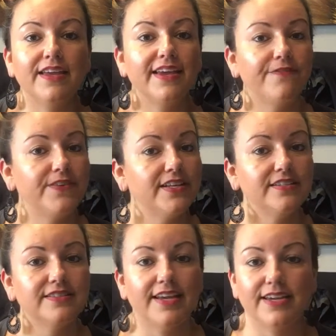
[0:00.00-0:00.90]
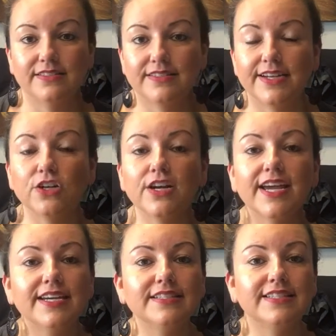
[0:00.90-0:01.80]
If it is a
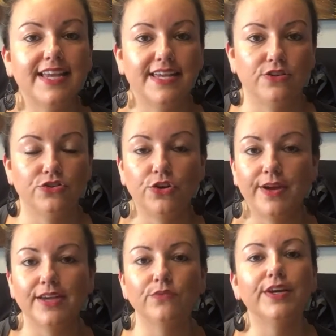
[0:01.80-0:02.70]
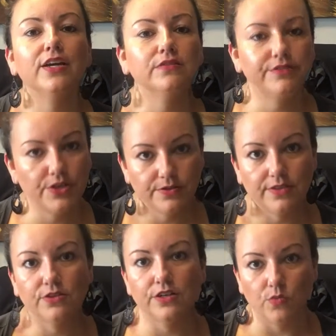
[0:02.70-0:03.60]
staircase and there's no handrail, know that
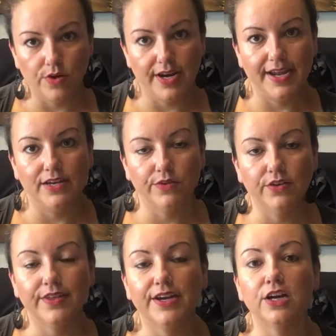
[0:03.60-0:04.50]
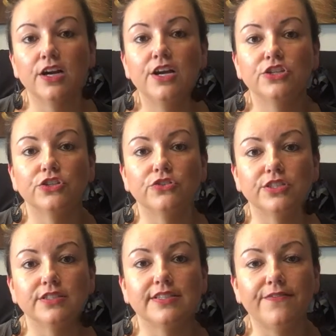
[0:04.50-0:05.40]
they're going to want a handrail there. So
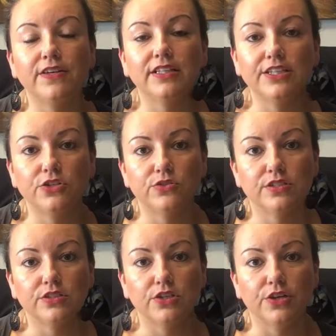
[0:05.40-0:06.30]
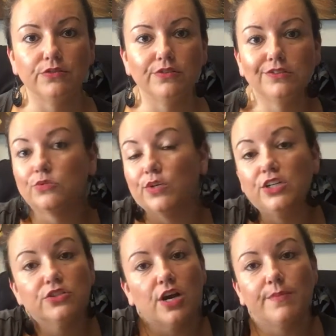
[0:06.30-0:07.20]
just definitely use
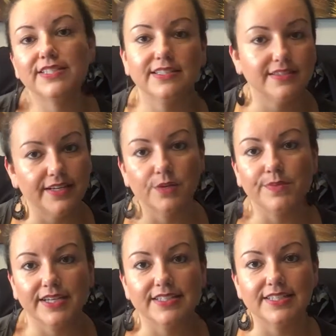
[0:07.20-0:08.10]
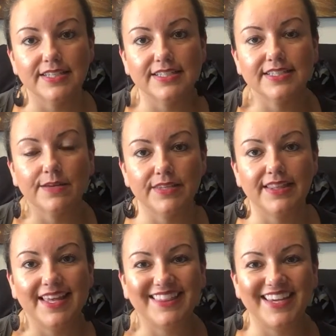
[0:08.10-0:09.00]
common sense there, because it is
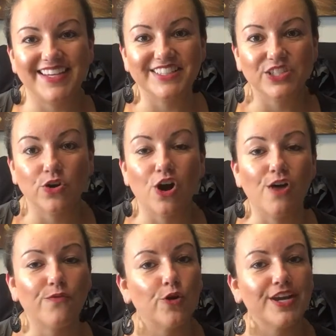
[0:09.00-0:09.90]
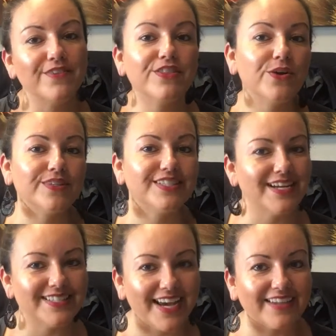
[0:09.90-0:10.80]
something that they can still call for, even though it's
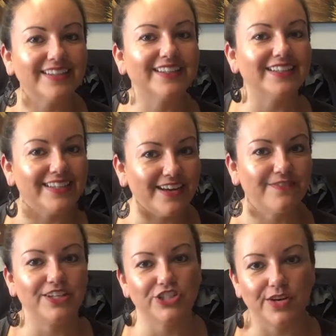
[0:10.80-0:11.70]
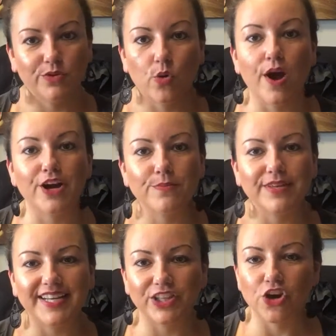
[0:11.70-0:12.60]
not technically an FHA requirement
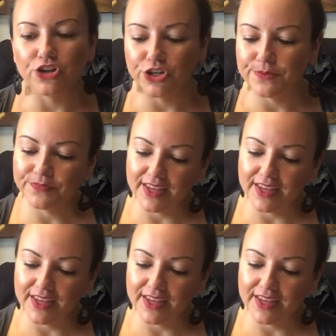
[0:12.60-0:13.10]
any longer.